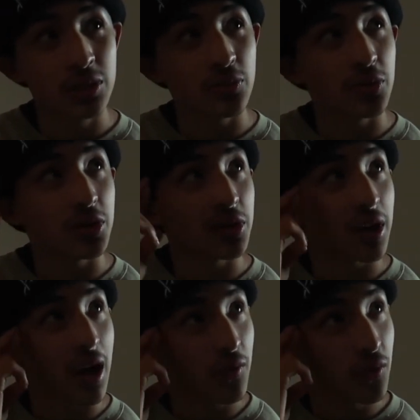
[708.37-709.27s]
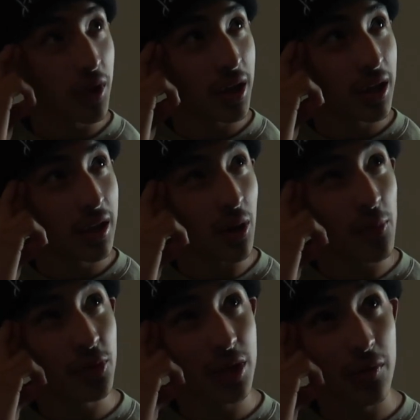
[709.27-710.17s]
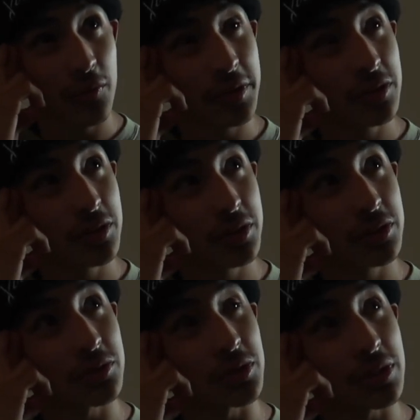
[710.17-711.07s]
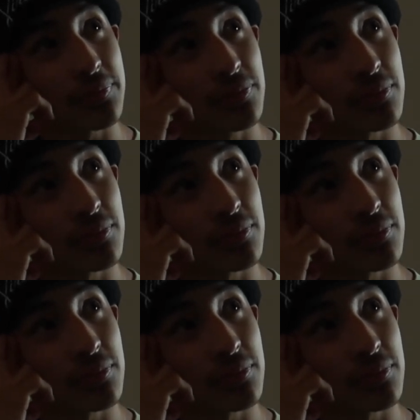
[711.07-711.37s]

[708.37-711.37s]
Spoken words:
We're almost halfway into the year already,